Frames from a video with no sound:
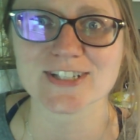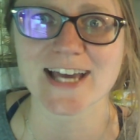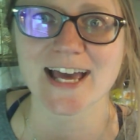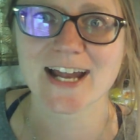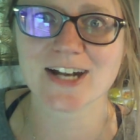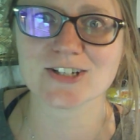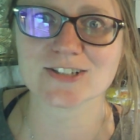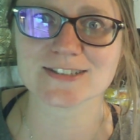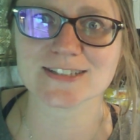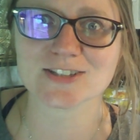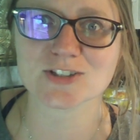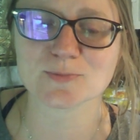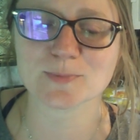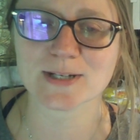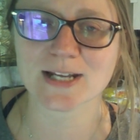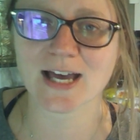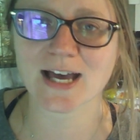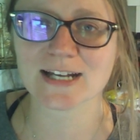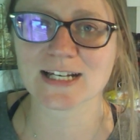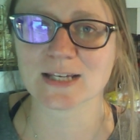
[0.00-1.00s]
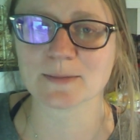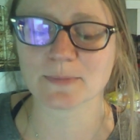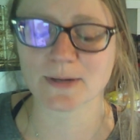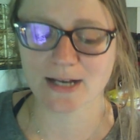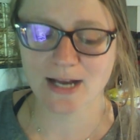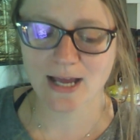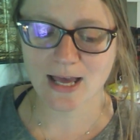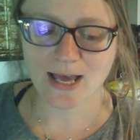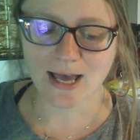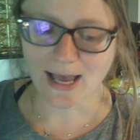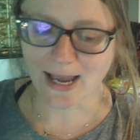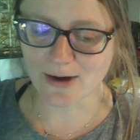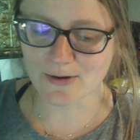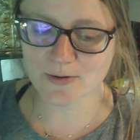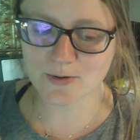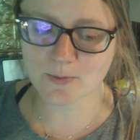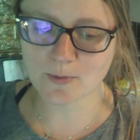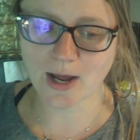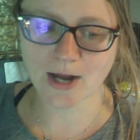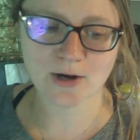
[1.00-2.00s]
I added just a little bit of honey, but I don't
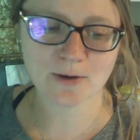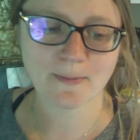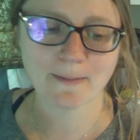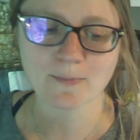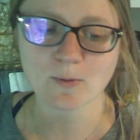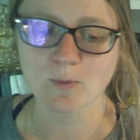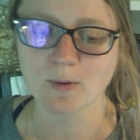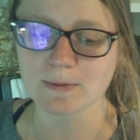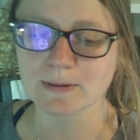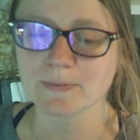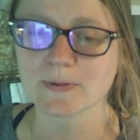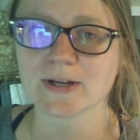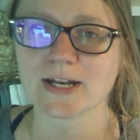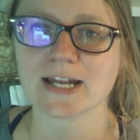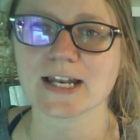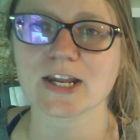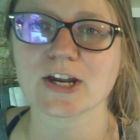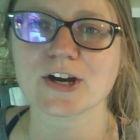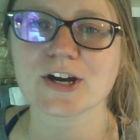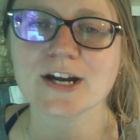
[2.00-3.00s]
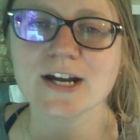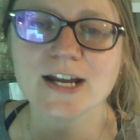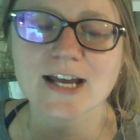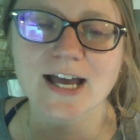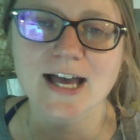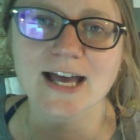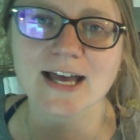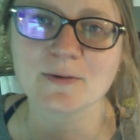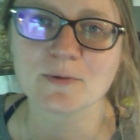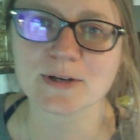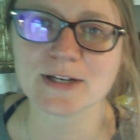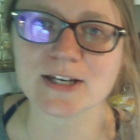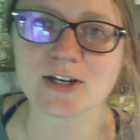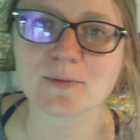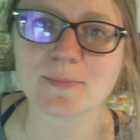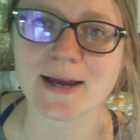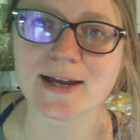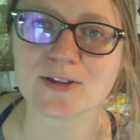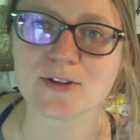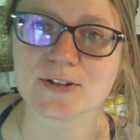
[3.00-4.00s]
know, I don't remember what we put in here. I would need to go
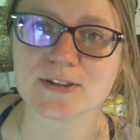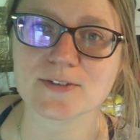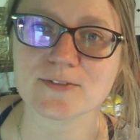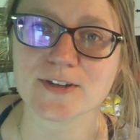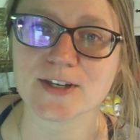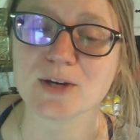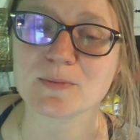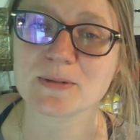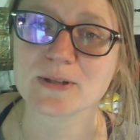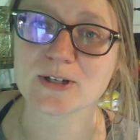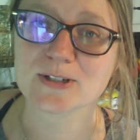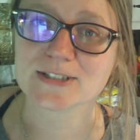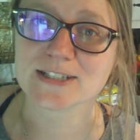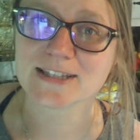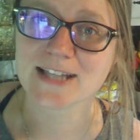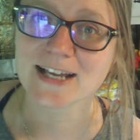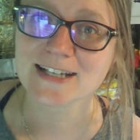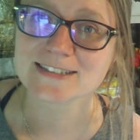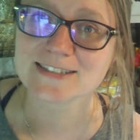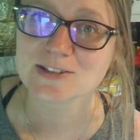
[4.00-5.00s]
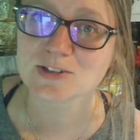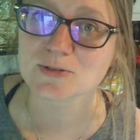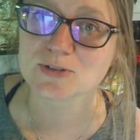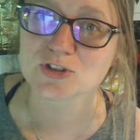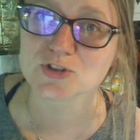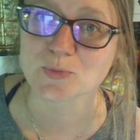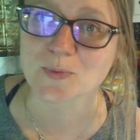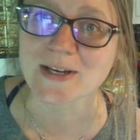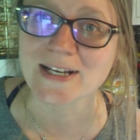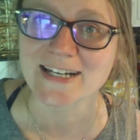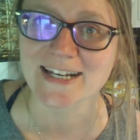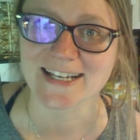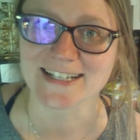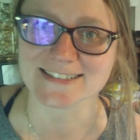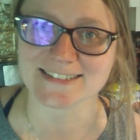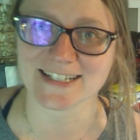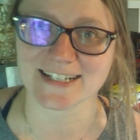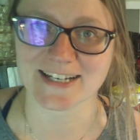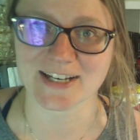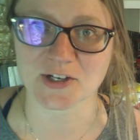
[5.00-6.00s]
back and look at the video, but there's a nice little
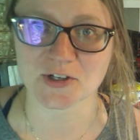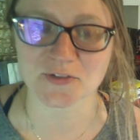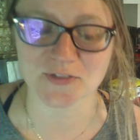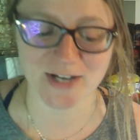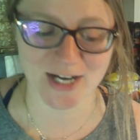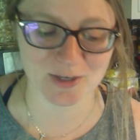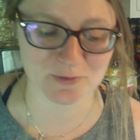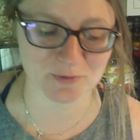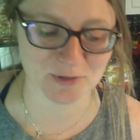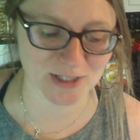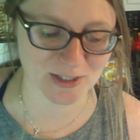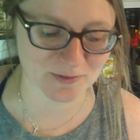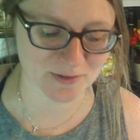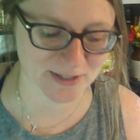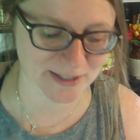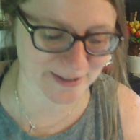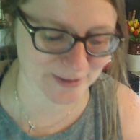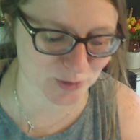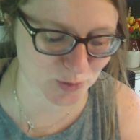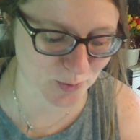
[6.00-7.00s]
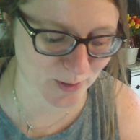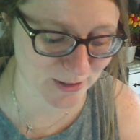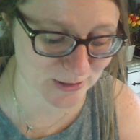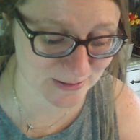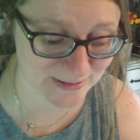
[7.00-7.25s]
sweetness in here that I really, really enjoy.